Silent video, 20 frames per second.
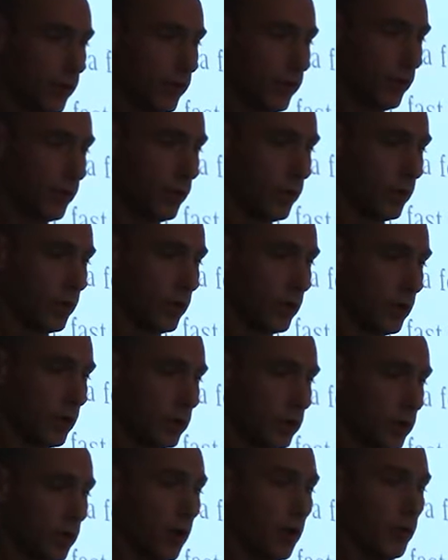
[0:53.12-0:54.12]
For one, the
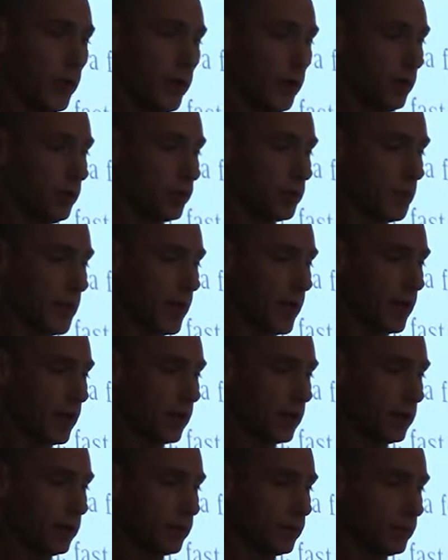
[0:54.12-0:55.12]
start menu is
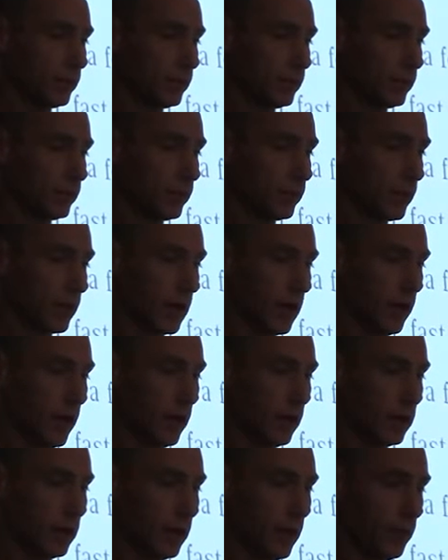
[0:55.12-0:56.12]
back,
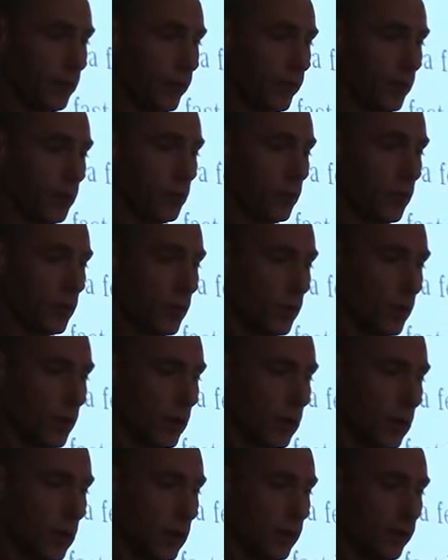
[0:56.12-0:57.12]
and to name a few more,
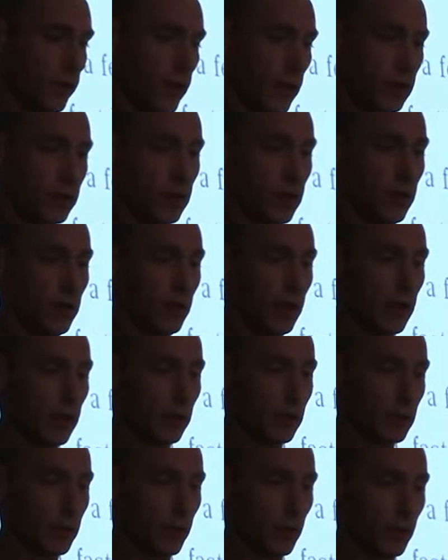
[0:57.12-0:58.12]
a lean, fast Internet
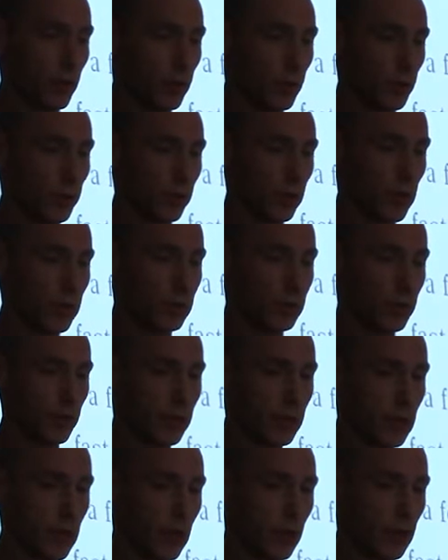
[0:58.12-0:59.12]
Explorer
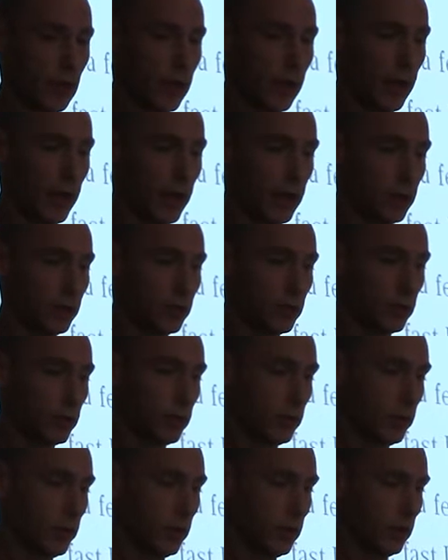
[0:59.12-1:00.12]
replacement called Edge
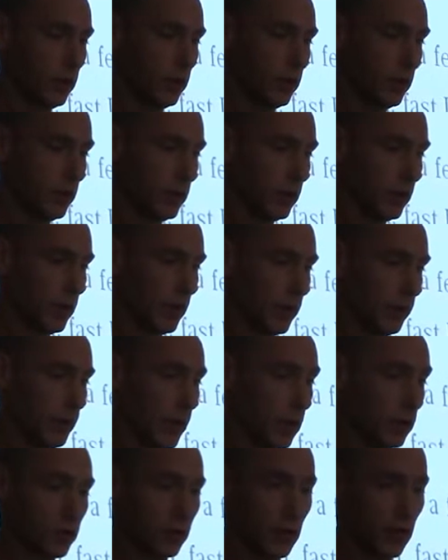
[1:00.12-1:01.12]
uh,
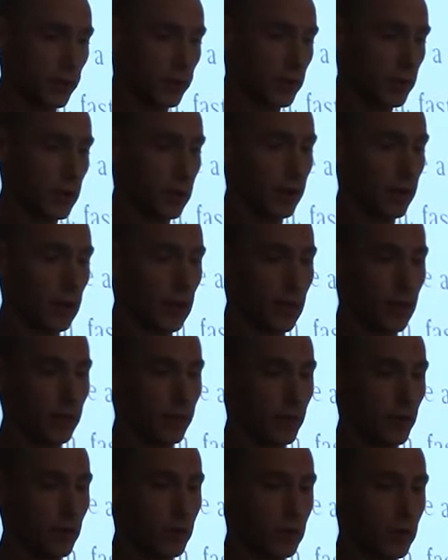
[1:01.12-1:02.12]
Microsoft Siri-like
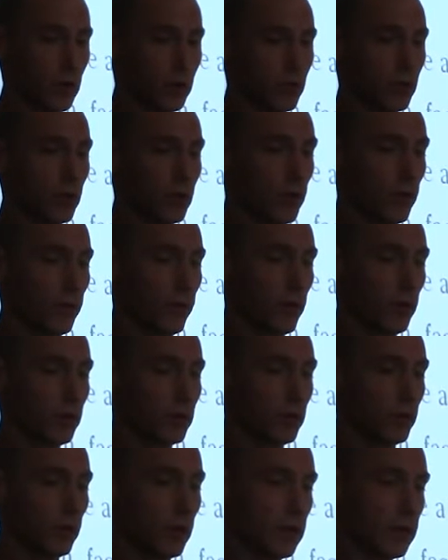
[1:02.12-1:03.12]
voice control,
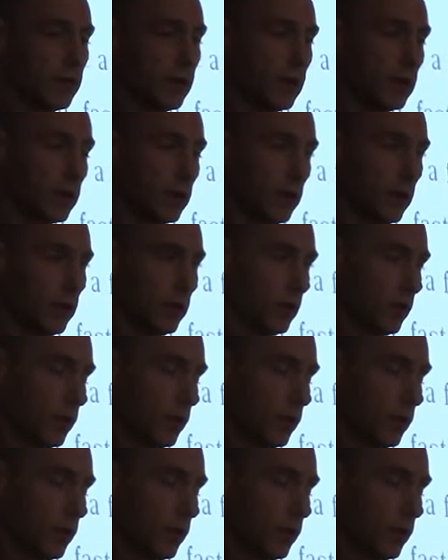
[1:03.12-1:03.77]
virtual assistant